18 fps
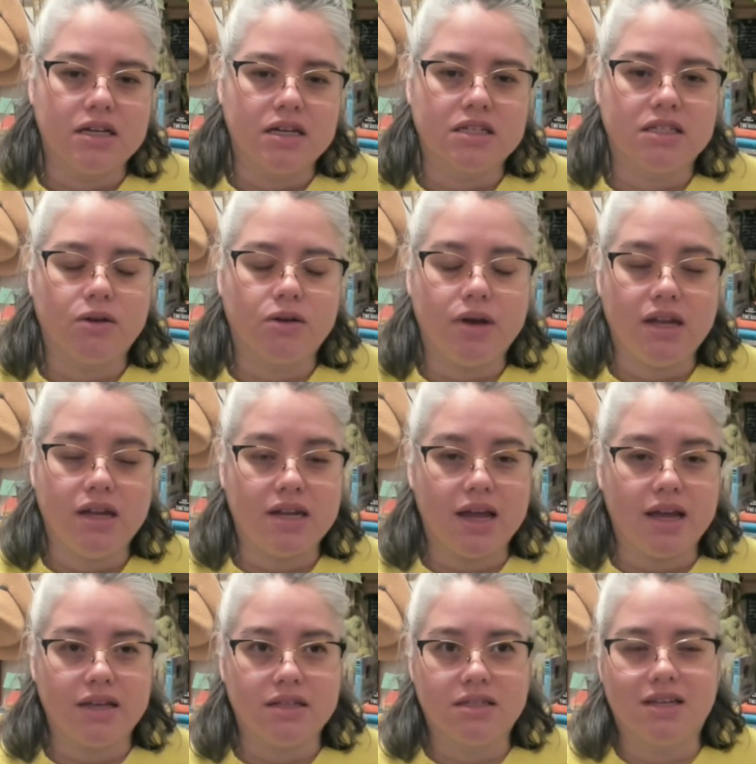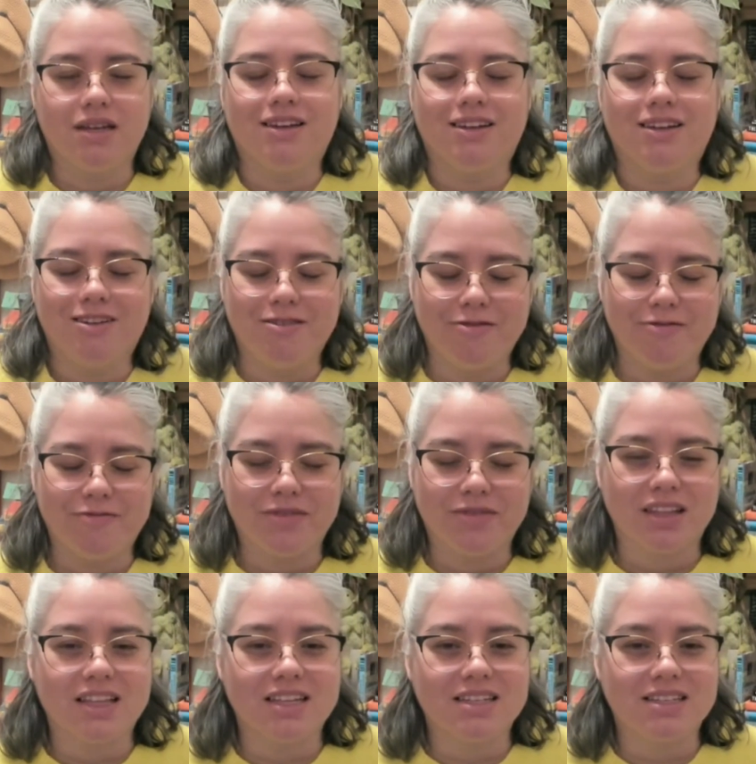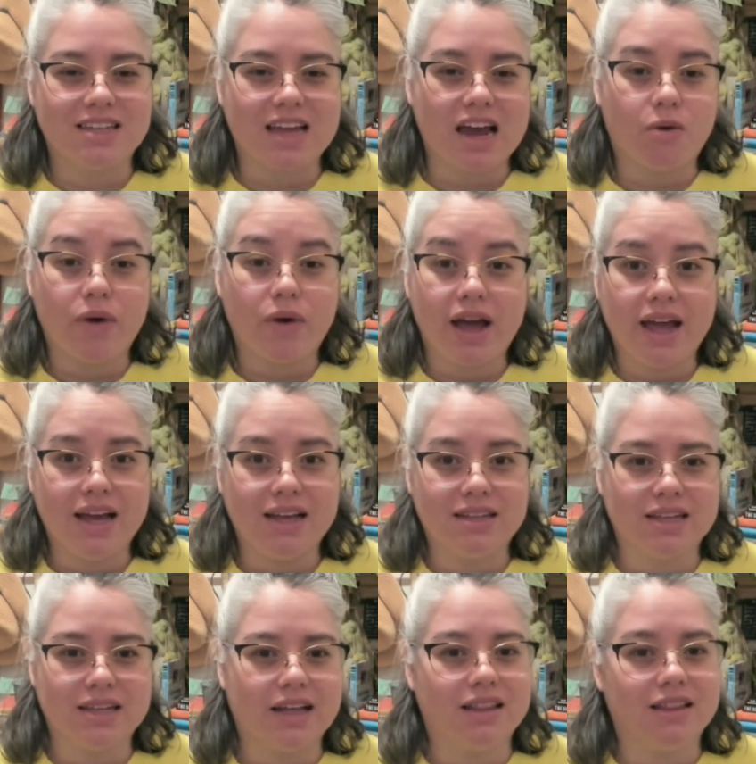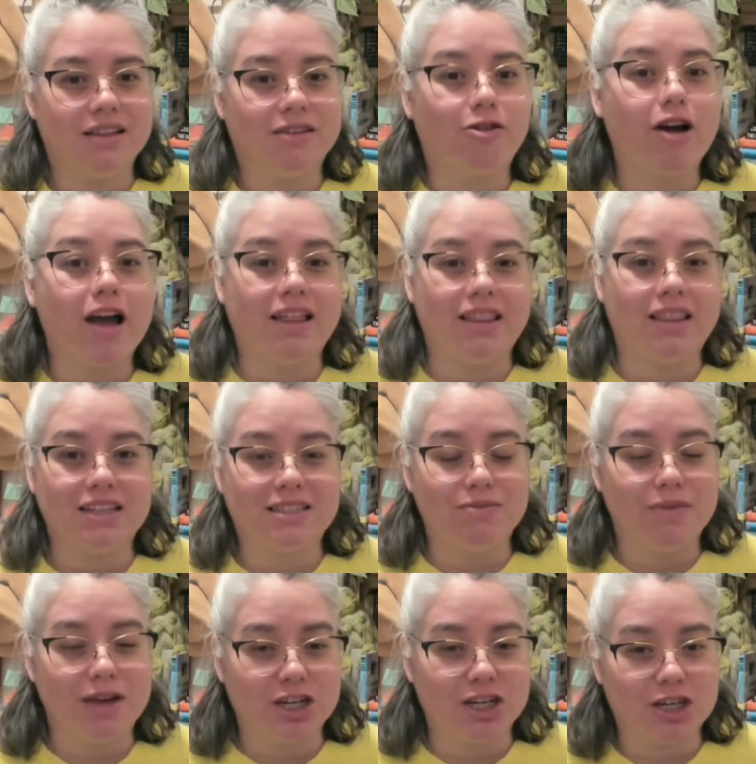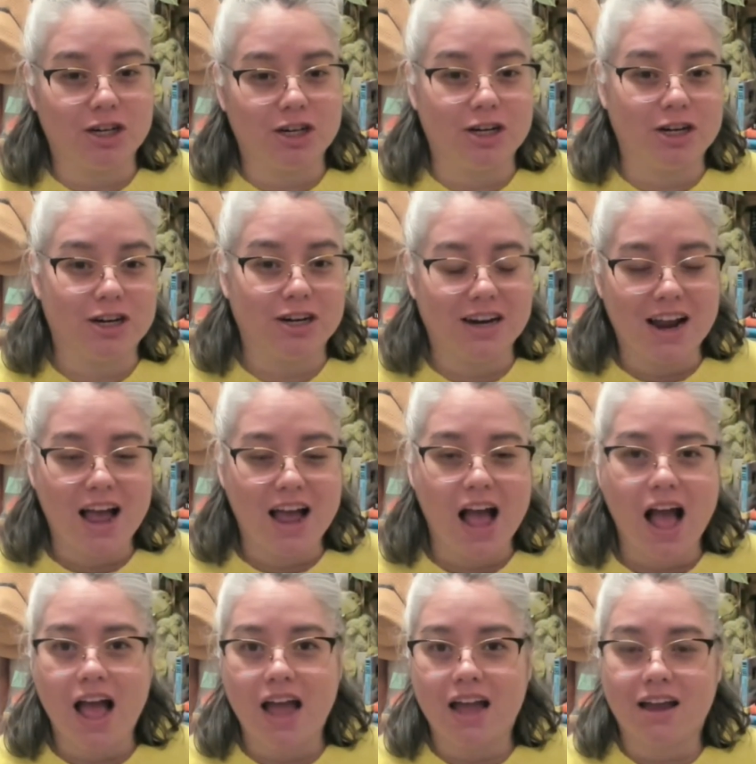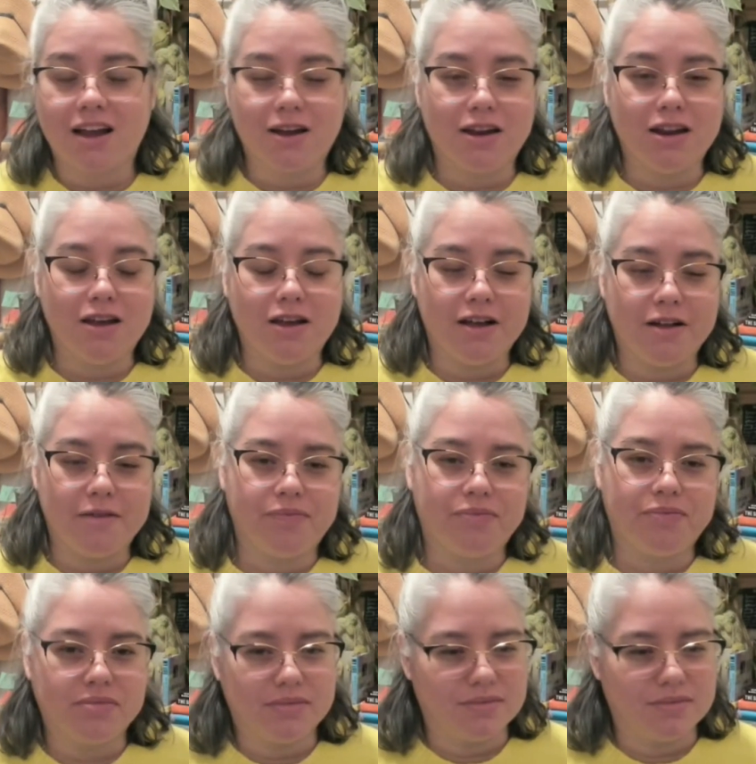So he takes Lestat away. He's like, okay, let's make sure you're gonna.